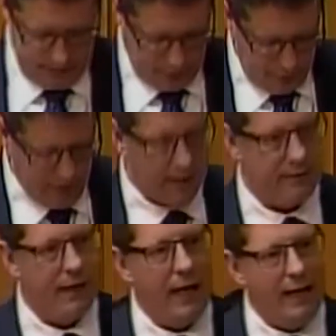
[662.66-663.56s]

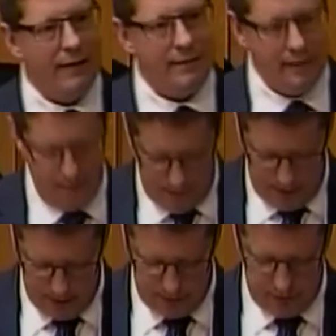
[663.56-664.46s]
2008,
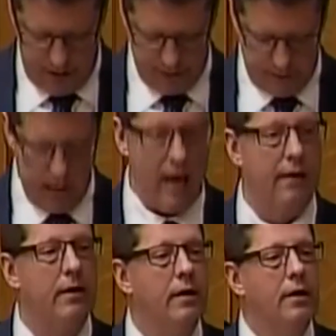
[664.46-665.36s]

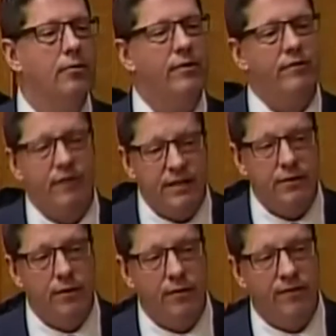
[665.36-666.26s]
2009, we've
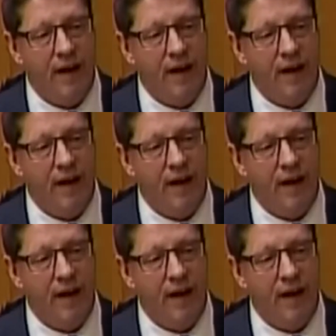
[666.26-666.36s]
invested over